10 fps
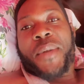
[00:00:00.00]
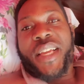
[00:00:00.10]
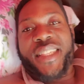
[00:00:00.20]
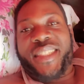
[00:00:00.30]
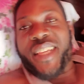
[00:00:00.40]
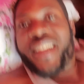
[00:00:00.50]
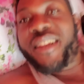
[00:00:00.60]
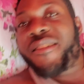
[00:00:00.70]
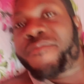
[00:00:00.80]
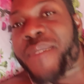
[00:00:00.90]
Blessed
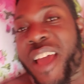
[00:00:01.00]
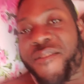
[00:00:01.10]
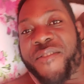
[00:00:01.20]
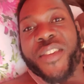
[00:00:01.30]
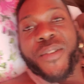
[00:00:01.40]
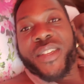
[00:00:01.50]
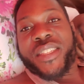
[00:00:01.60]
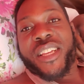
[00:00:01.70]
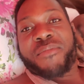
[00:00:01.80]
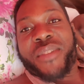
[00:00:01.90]
love my
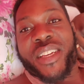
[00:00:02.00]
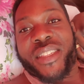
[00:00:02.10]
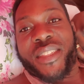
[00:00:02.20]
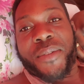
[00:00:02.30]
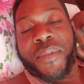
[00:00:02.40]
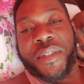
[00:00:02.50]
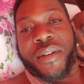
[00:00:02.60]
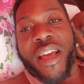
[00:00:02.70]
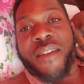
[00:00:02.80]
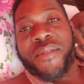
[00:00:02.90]
viewers and my
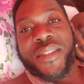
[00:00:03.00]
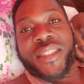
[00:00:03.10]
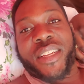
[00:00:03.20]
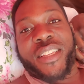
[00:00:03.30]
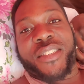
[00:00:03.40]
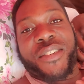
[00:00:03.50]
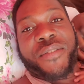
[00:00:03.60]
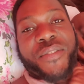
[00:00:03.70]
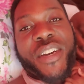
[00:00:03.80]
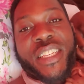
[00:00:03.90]
subscribers. Let your
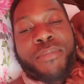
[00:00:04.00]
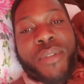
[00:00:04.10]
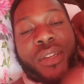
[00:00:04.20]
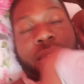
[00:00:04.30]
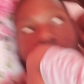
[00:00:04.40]
voice be...